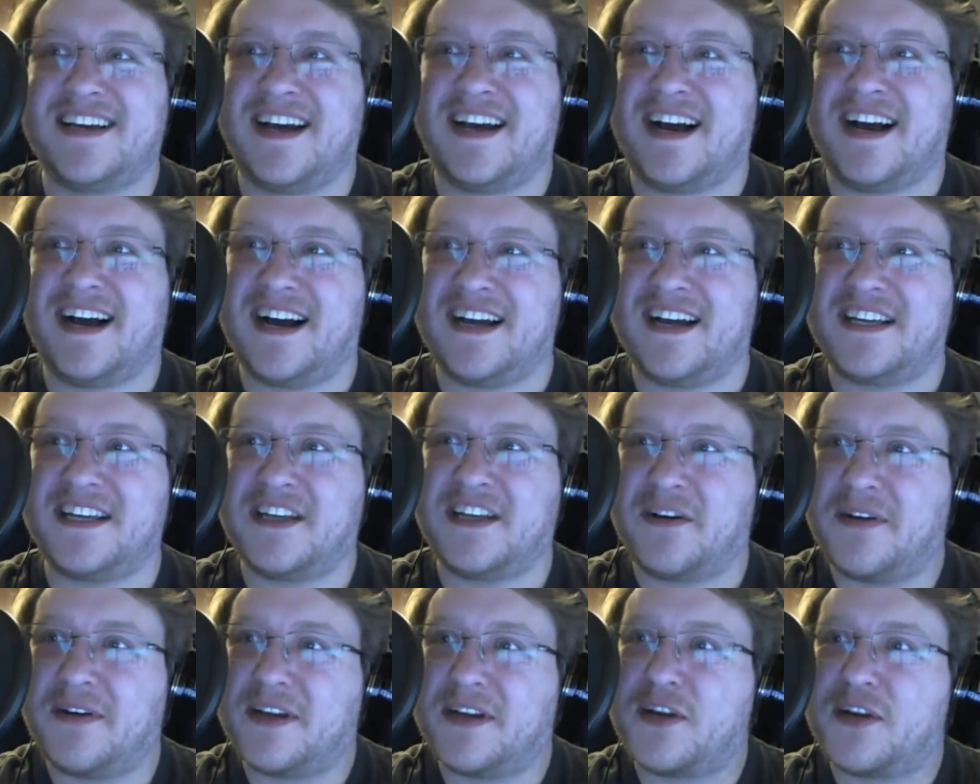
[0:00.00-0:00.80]

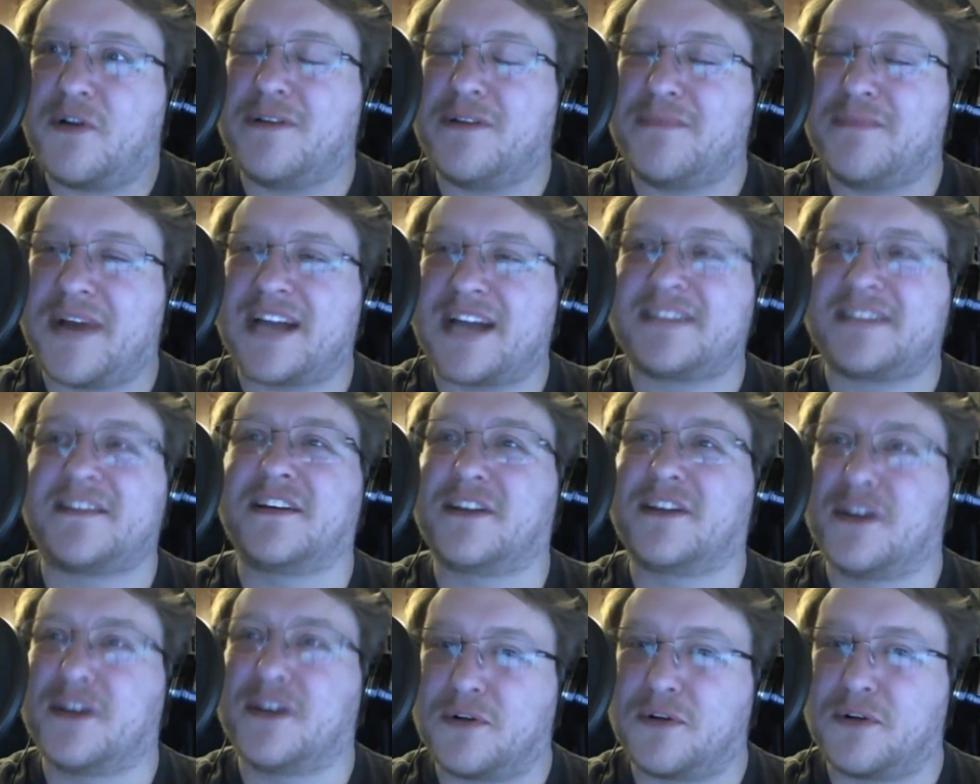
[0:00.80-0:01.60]
and going back to
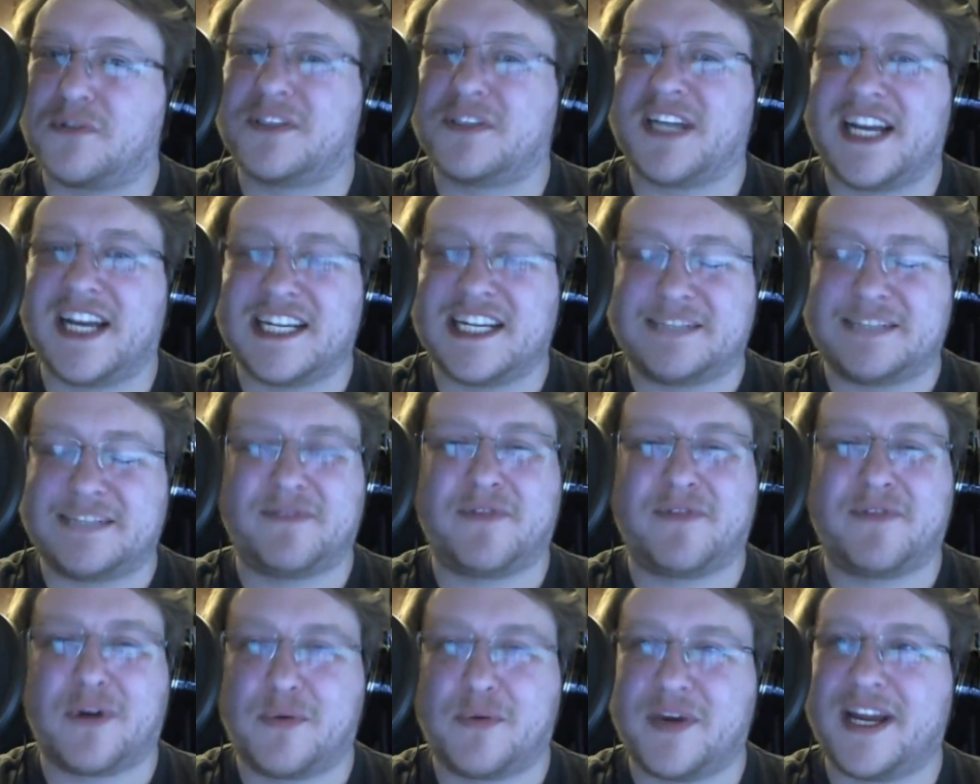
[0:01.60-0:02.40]
the good old days
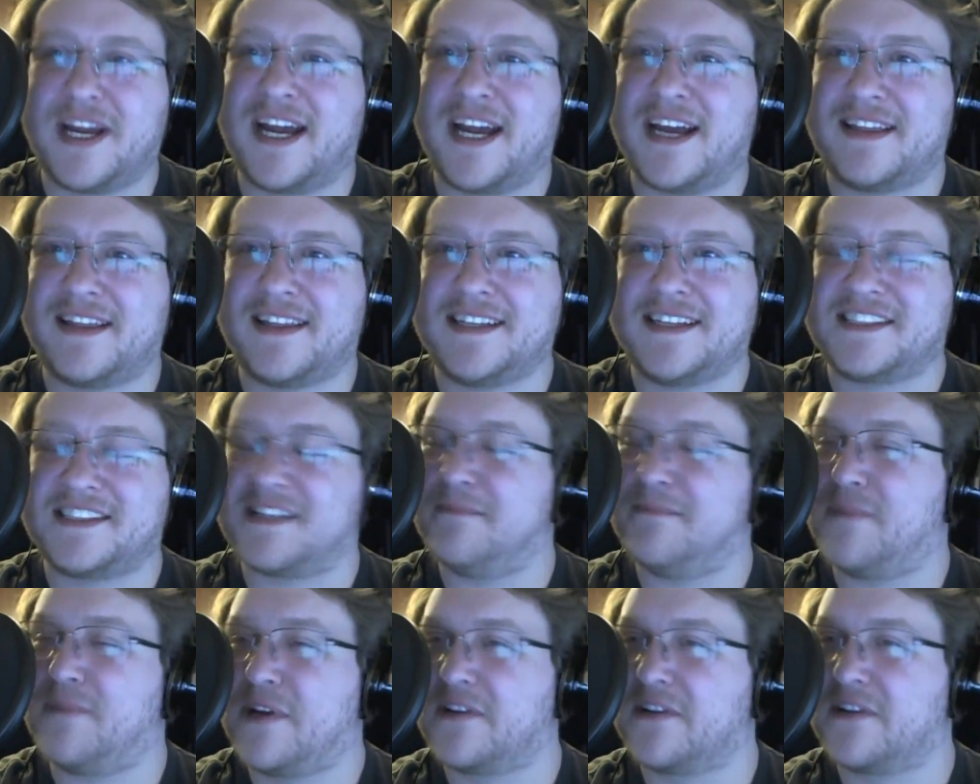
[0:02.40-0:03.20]
before we had these
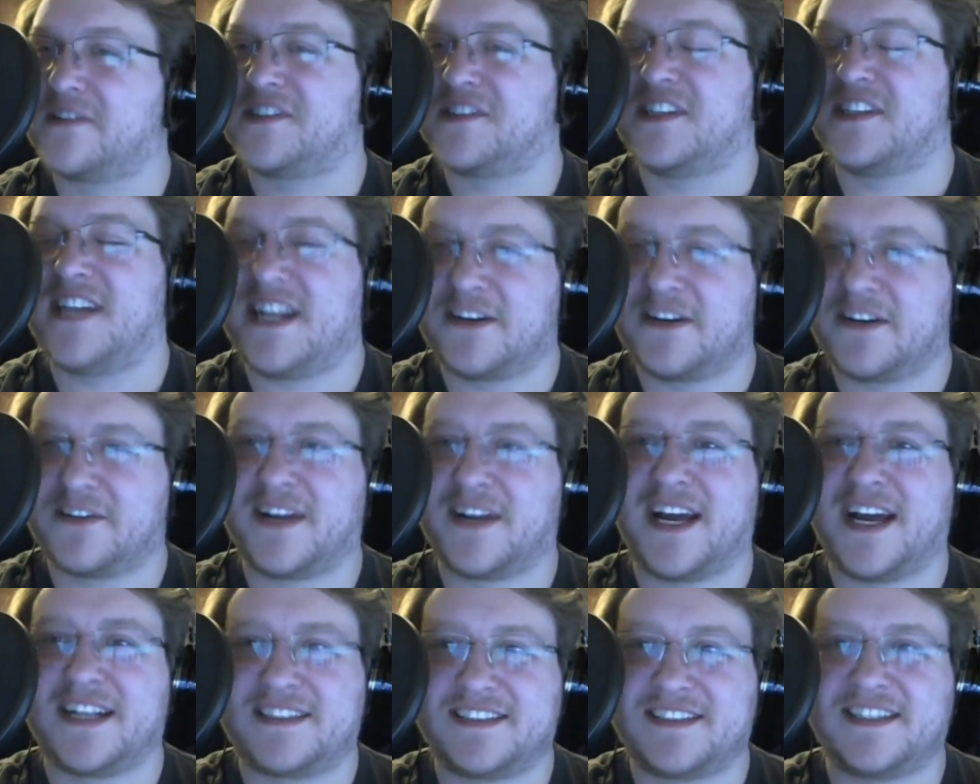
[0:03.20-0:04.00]
computers and
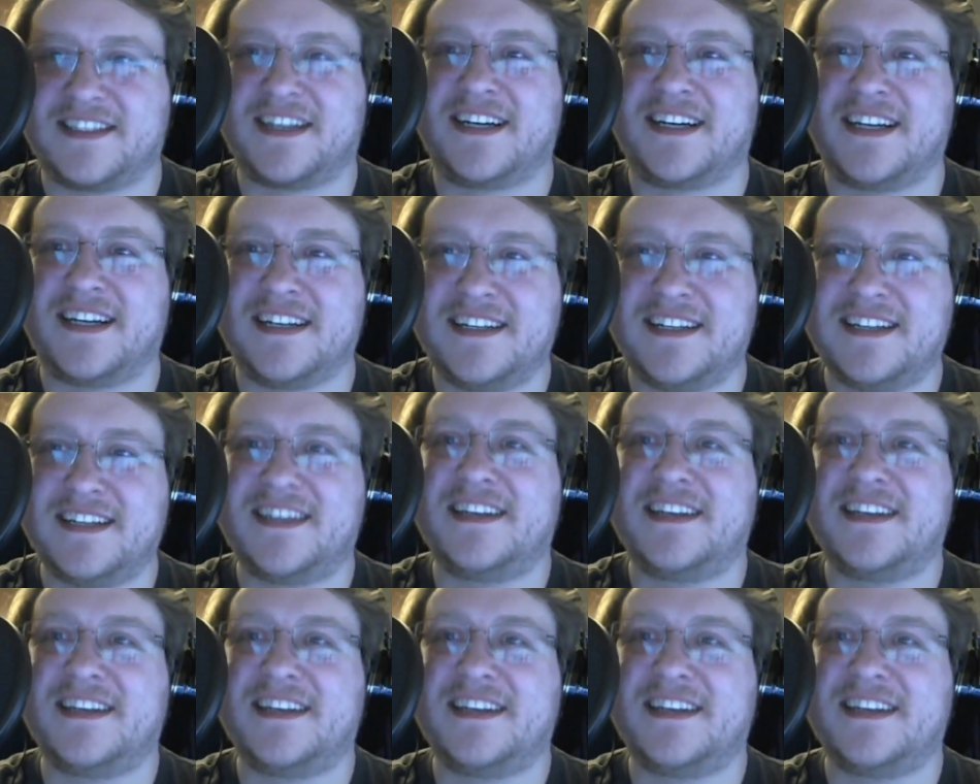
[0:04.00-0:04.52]
internet to